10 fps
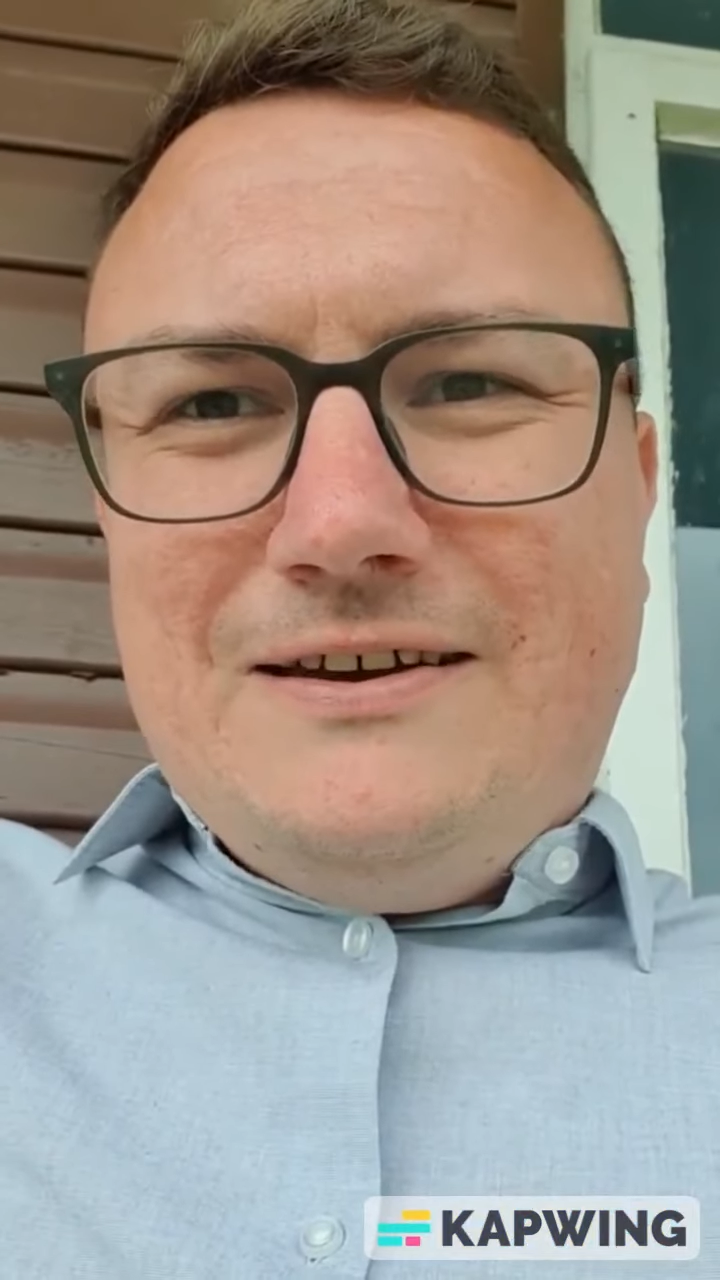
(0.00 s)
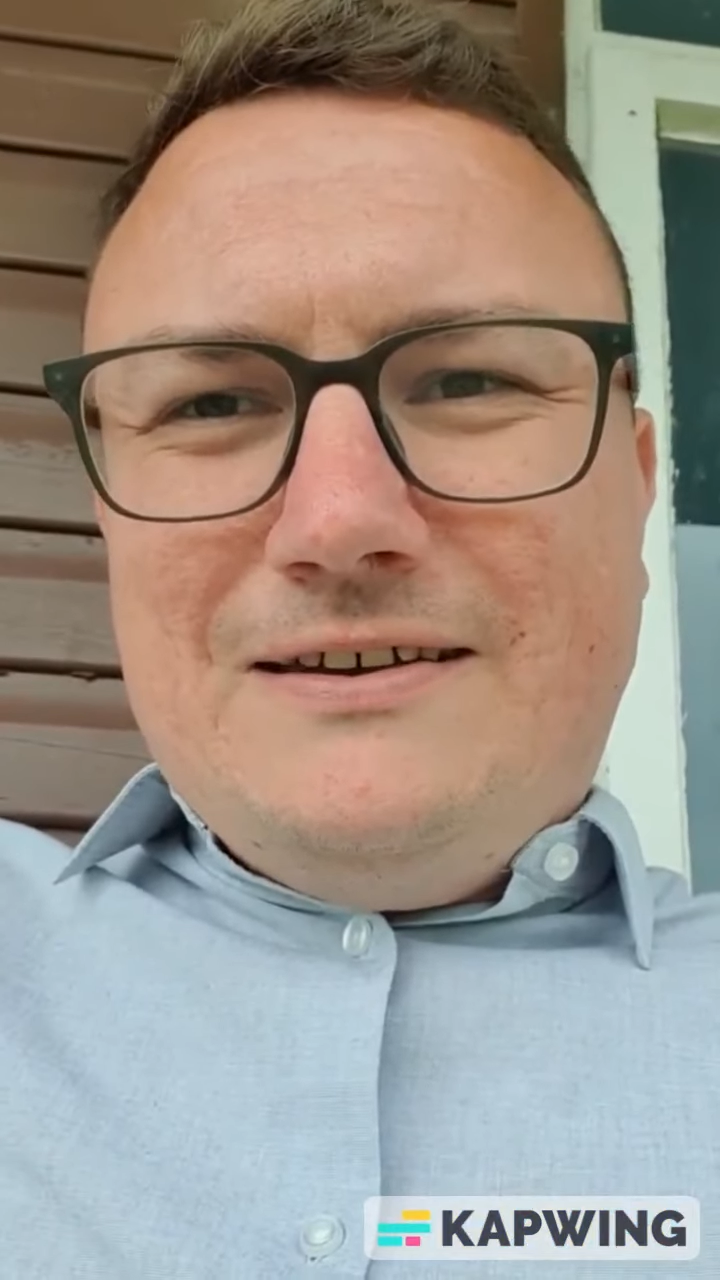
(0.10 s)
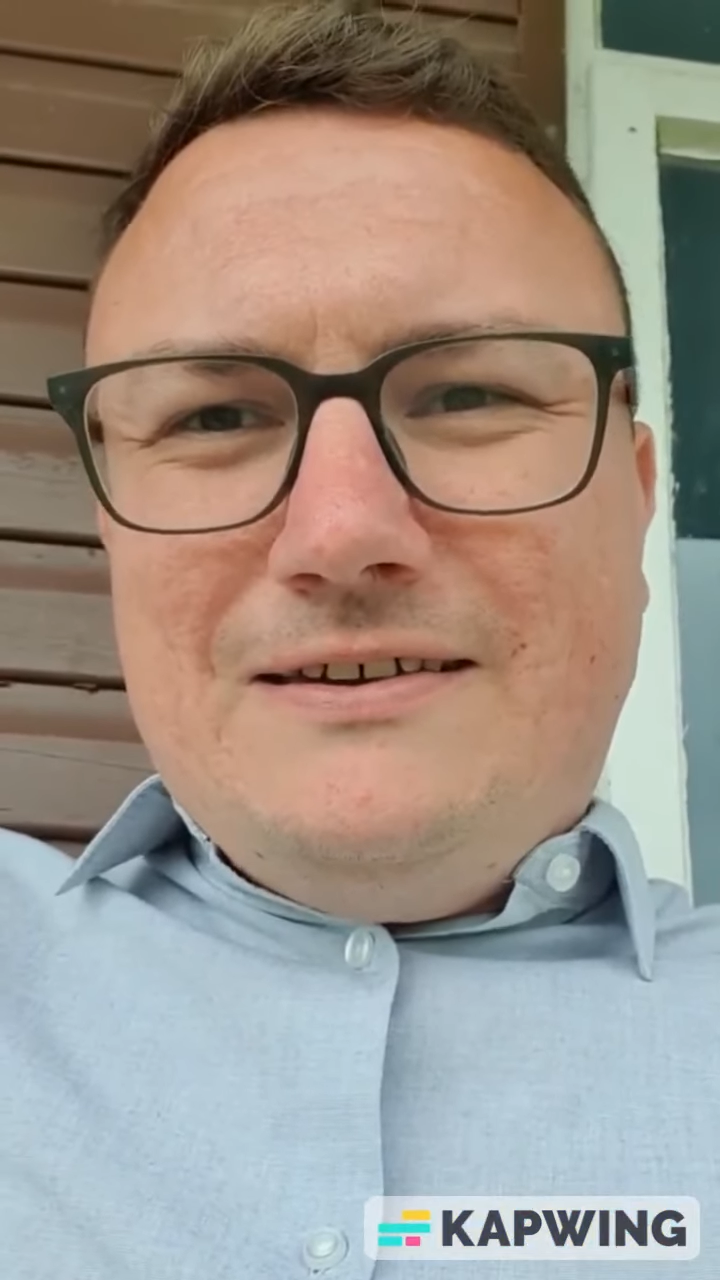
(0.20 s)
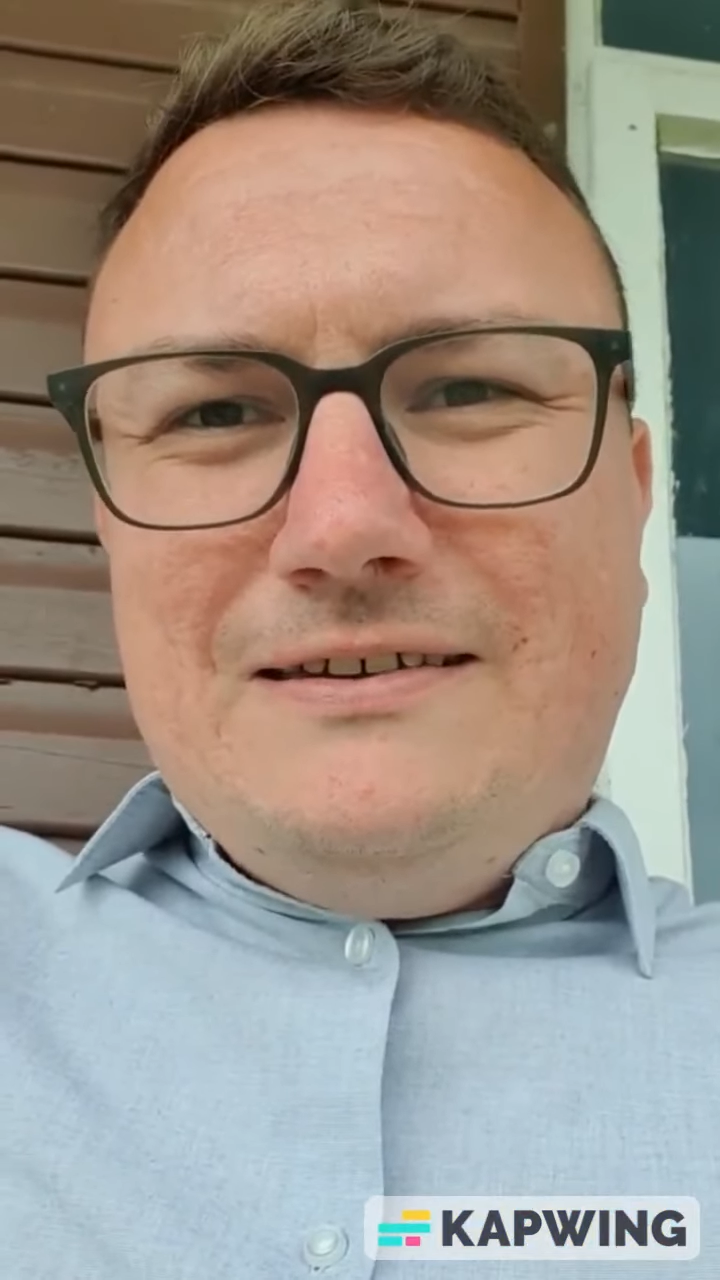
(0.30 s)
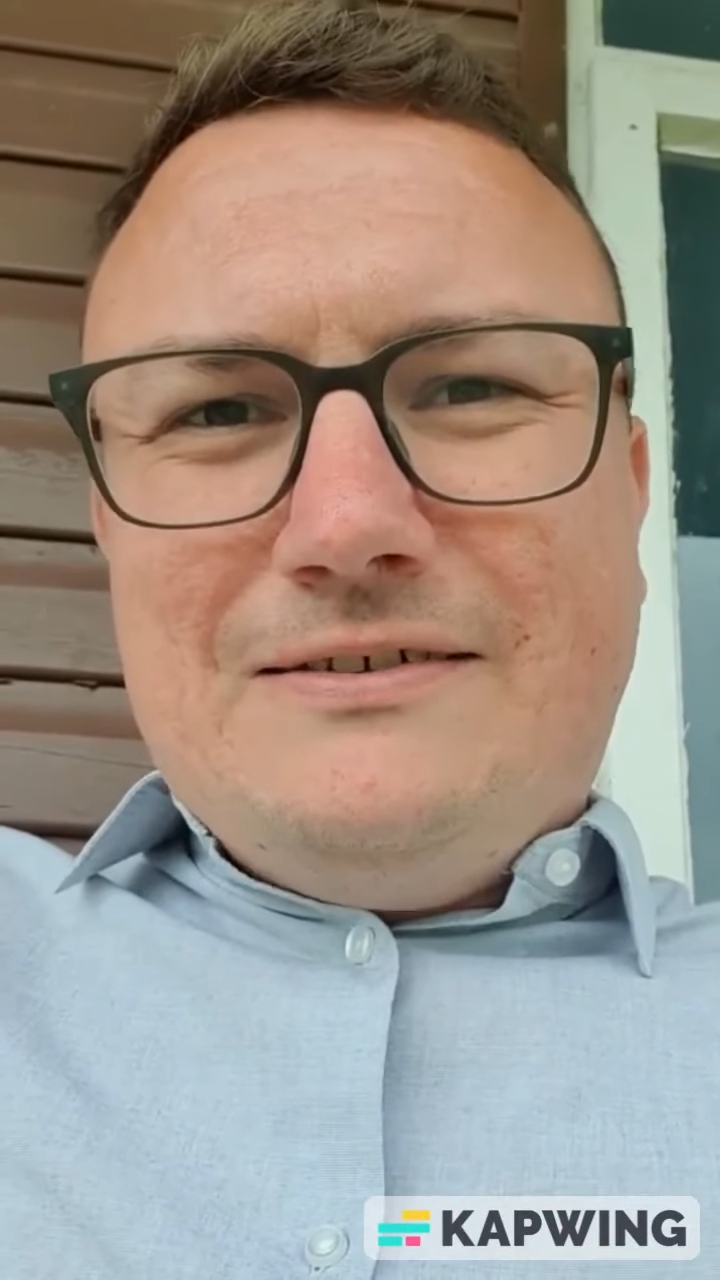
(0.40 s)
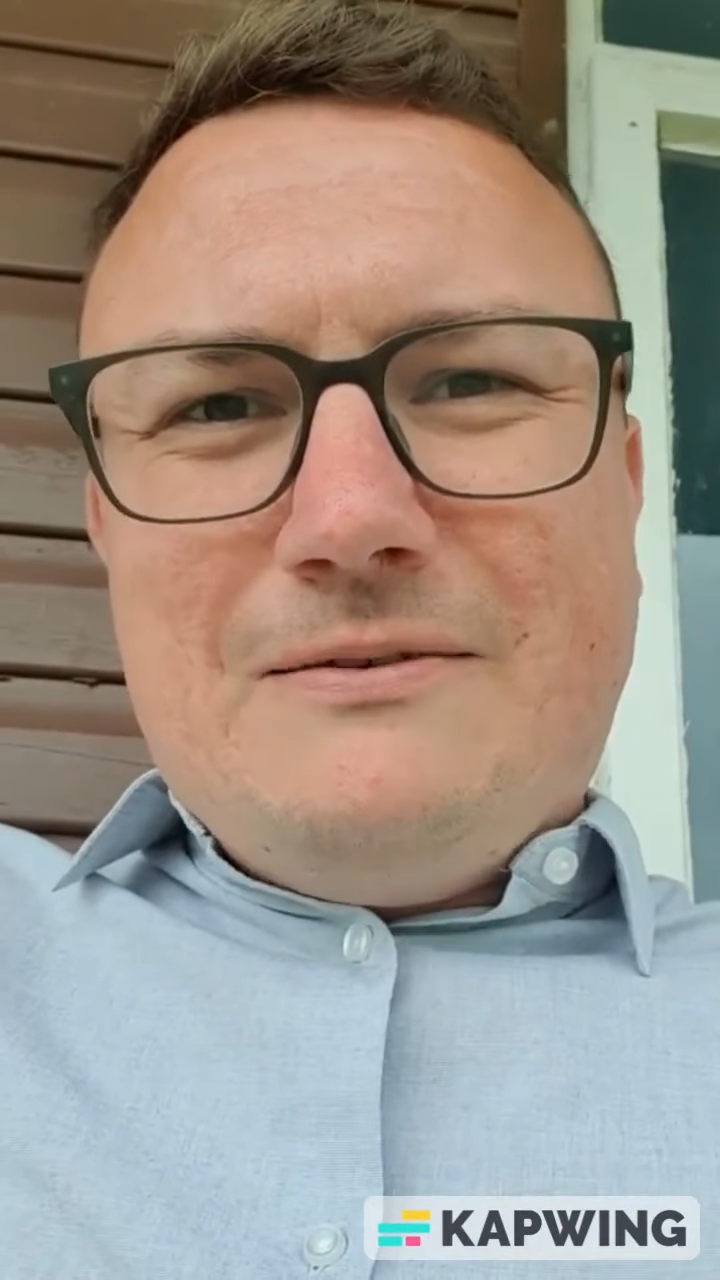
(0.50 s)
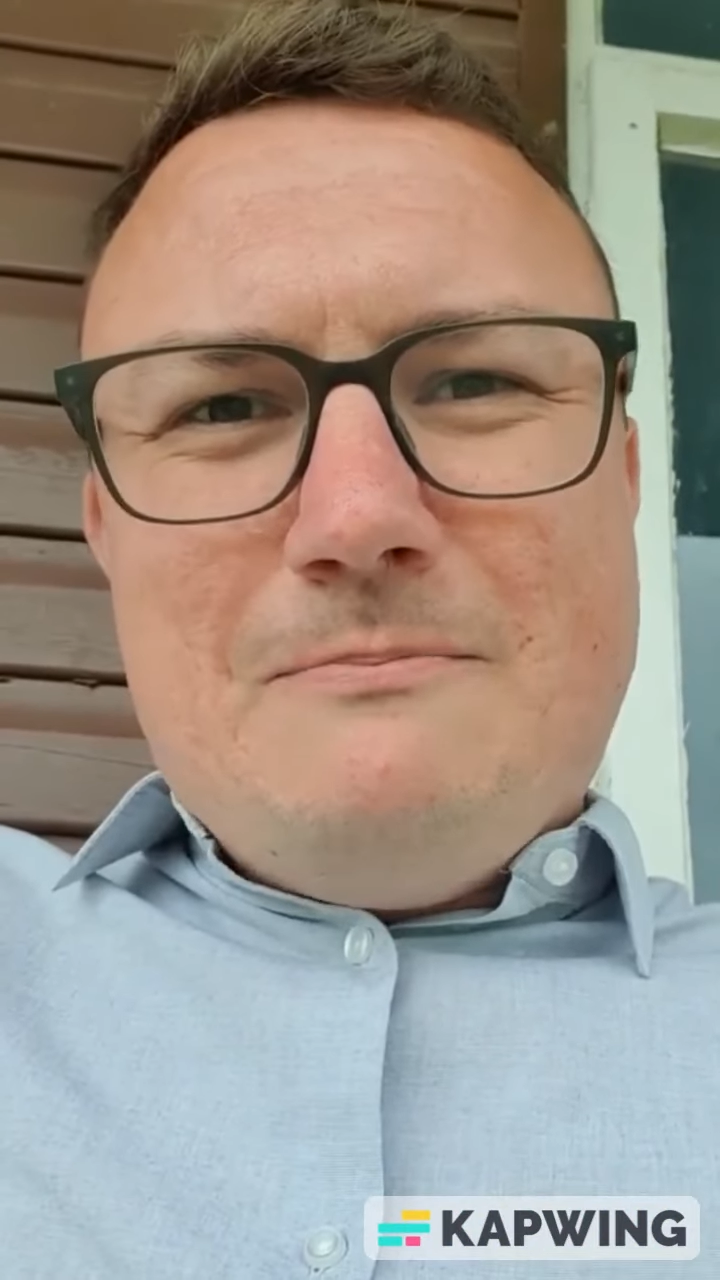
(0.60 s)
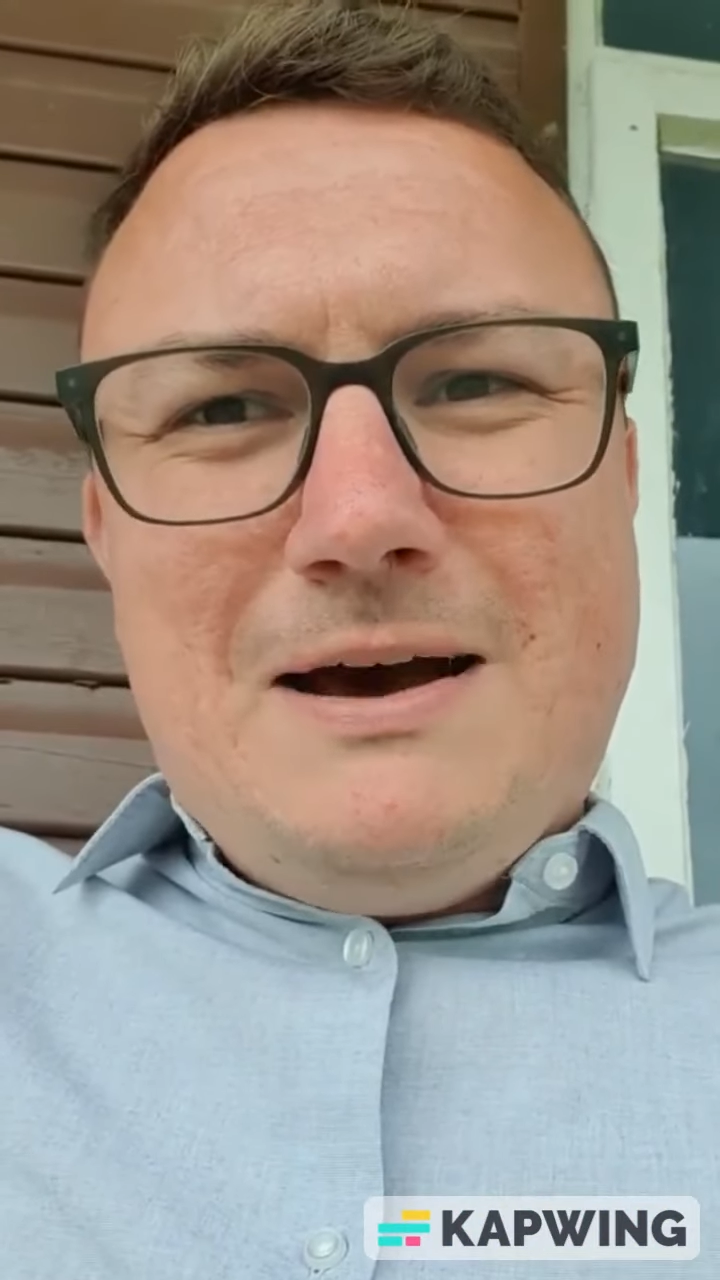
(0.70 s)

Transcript: it is